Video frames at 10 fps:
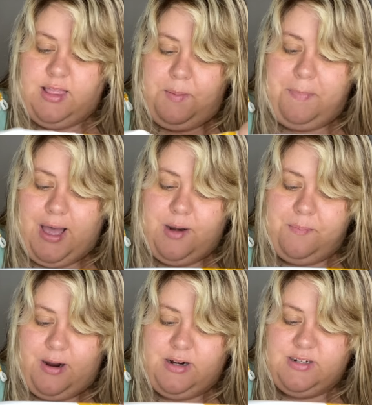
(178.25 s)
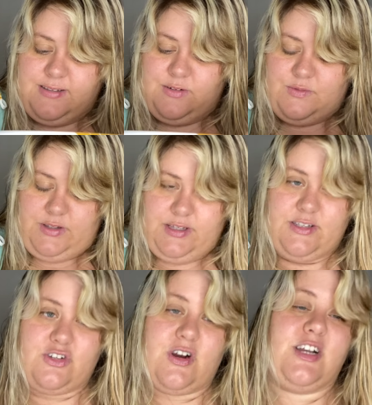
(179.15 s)
The bottom part doesn't really
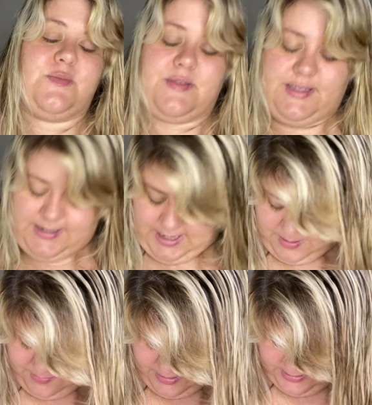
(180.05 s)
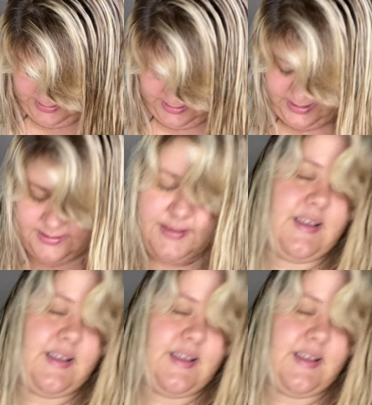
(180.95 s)
stretch, but the top part does.